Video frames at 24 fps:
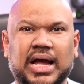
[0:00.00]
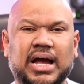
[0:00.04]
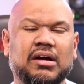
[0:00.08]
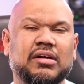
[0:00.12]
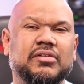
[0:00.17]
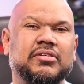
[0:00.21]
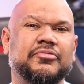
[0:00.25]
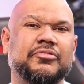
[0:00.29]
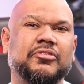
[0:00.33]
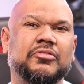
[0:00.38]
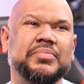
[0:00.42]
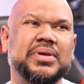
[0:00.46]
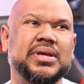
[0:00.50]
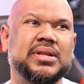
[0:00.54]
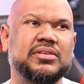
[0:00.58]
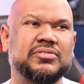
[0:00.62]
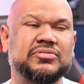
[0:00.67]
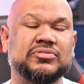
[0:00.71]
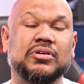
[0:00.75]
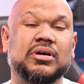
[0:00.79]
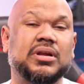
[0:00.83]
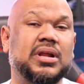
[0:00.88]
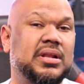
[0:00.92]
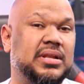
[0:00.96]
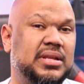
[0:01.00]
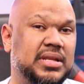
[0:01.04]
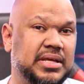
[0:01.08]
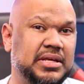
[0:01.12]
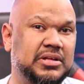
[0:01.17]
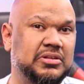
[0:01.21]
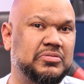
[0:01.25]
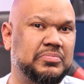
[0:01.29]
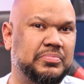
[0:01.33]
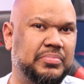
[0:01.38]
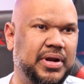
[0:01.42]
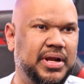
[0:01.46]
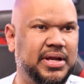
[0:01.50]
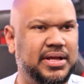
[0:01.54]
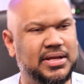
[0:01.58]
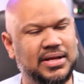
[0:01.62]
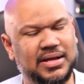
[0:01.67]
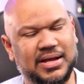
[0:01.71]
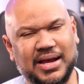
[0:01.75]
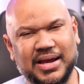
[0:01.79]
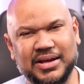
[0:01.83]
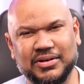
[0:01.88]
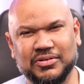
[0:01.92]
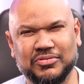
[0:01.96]
However, for me, it's not a deal
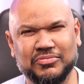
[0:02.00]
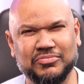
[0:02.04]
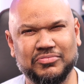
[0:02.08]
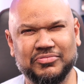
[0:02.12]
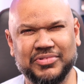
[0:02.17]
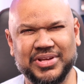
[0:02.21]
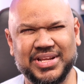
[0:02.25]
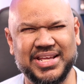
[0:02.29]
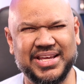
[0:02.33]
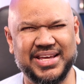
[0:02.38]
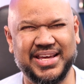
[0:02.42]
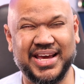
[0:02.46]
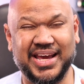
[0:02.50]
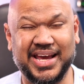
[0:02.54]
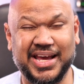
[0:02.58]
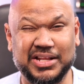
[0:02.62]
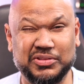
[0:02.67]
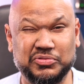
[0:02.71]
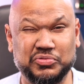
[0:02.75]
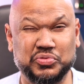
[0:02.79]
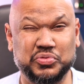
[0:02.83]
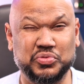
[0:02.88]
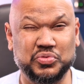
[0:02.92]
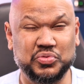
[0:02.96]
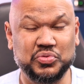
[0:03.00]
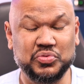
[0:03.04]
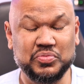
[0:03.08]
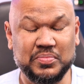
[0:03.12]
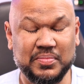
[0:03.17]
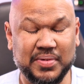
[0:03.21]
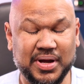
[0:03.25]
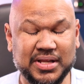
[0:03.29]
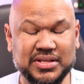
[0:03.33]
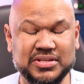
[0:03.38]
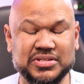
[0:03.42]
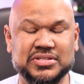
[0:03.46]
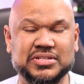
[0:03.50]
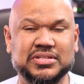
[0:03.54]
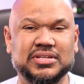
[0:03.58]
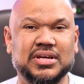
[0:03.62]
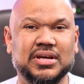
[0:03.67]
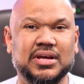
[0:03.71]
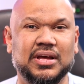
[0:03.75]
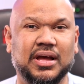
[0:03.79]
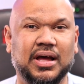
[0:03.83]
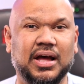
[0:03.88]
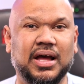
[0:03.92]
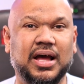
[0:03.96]
breaker. I don't really care too much.
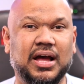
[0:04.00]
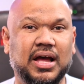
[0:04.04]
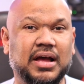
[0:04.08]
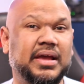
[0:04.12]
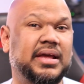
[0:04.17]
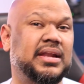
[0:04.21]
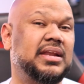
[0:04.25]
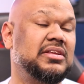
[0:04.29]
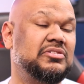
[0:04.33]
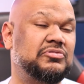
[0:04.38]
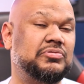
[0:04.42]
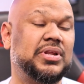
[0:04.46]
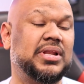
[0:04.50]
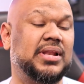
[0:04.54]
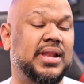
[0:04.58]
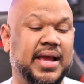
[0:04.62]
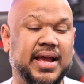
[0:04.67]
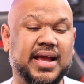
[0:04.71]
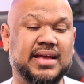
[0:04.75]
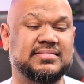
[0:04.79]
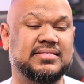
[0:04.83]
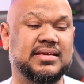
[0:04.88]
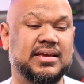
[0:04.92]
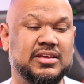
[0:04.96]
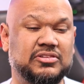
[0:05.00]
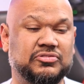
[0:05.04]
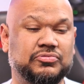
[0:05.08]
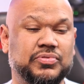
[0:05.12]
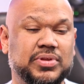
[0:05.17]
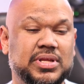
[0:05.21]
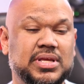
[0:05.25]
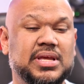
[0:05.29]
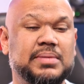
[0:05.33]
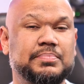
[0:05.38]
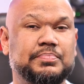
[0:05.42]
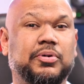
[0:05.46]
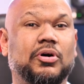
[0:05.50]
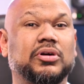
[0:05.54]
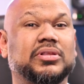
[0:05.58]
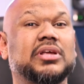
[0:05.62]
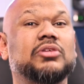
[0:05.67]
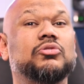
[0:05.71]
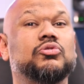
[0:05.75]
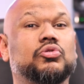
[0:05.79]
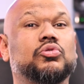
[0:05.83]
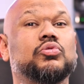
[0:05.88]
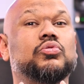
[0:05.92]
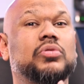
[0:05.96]
Uh, and it's really, like I said, it's really
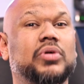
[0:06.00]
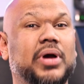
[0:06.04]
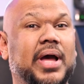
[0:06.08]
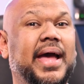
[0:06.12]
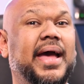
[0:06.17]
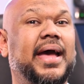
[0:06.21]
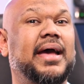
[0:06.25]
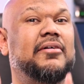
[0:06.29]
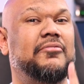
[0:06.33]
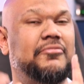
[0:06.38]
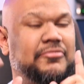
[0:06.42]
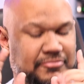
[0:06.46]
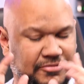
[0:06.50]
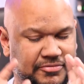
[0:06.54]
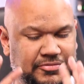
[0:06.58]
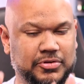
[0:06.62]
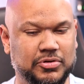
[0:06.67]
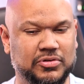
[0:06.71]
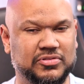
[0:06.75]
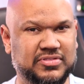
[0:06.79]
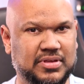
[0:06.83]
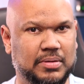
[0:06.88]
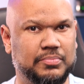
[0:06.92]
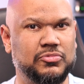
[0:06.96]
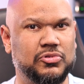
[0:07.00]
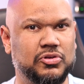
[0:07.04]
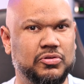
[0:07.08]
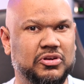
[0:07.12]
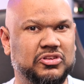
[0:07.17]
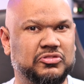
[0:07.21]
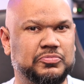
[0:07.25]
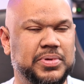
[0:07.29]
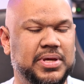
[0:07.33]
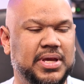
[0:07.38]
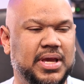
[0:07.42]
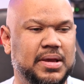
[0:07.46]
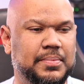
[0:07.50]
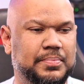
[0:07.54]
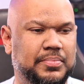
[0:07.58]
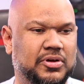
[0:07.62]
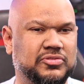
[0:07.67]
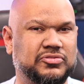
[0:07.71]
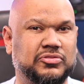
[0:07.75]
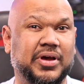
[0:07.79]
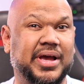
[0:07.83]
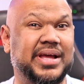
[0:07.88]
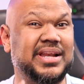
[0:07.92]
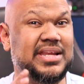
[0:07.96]
important to have, you know, some USB A
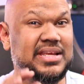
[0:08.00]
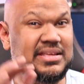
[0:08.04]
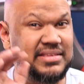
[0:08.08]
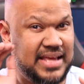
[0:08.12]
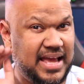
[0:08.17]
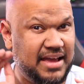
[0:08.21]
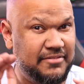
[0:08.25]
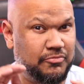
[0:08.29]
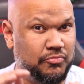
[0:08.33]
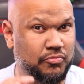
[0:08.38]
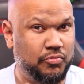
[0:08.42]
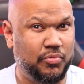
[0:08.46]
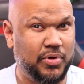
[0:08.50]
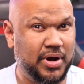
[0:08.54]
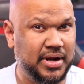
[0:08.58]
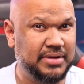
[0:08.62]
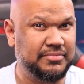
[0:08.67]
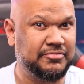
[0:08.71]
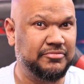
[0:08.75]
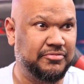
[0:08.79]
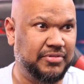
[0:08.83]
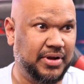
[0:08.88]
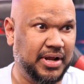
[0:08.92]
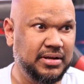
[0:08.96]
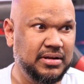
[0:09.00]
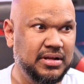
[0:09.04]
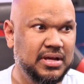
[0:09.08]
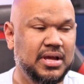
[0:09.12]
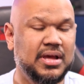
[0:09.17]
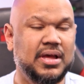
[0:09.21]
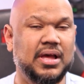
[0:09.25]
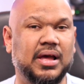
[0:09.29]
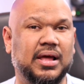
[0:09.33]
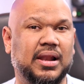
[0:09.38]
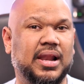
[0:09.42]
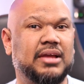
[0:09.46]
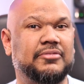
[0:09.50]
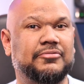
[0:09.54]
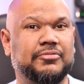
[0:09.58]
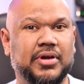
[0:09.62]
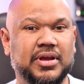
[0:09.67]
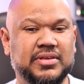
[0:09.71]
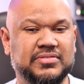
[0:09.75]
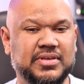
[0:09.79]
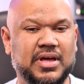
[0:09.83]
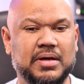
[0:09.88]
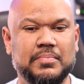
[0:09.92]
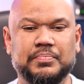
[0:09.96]
ports or at least have one in front. Like
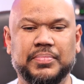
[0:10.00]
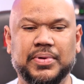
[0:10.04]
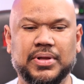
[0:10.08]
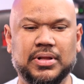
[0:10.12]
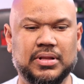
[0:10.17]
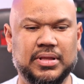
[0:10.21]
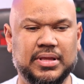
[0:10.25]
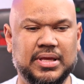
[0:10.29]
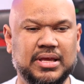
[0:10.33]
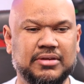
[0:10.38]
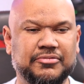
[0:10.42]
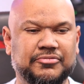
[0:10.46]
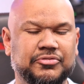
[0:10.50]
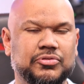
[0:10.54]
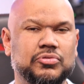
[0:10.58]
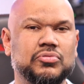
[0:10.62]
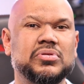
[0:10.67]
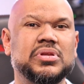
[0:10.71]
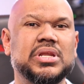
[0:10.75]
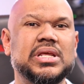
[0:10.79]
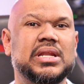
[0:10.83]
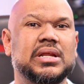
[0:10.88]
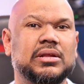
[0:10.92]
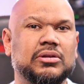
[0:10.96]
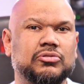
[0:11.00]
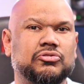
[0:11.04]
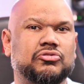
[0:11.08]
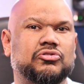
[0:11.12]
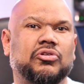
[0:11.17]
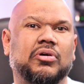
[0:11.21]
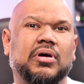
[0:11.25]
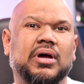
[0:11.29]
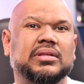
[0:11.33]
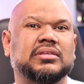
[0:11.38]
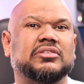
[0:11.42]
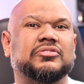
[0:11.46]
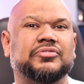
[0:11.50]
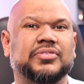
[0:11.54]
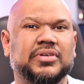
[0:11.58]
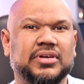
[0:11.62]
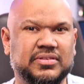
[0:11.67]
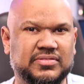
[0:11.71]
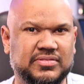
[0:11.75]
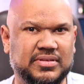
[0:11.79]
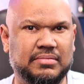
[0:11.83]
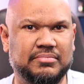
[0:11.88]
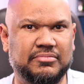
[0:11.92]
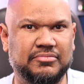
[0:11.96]
for example, if you needed to
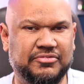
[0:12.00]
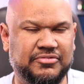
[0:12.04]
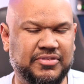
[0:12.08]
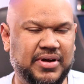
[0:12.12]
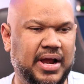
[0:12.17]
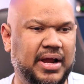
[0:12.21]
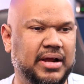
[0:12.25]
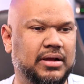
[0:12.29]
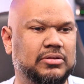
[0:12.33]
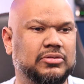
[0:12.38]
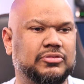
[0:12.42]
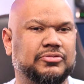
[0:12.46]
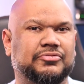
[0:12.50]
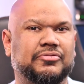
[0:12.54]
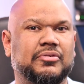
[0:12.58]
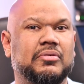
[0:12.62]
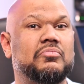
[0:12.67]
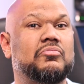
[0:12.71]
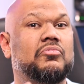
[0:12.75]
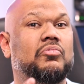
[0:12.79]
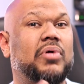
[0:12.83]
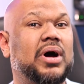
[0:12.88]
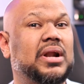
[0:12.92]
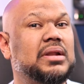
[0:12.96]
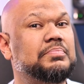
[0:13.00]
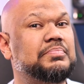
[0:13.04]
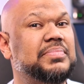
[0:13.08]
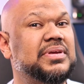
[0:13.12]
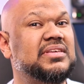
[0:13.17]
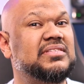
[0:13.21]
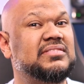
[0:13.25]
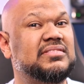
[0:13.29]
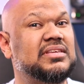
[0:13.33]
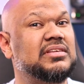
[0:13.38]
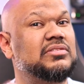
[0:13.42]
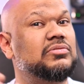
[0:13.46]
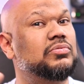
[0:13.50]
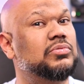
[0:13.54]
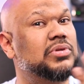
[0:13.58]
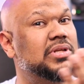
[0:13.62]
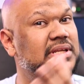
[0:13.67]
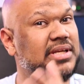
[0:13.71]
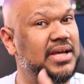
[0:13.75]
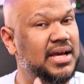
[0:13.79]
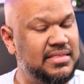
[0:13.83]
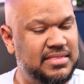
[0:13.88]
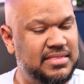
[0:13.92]
transfer some files from one PC to the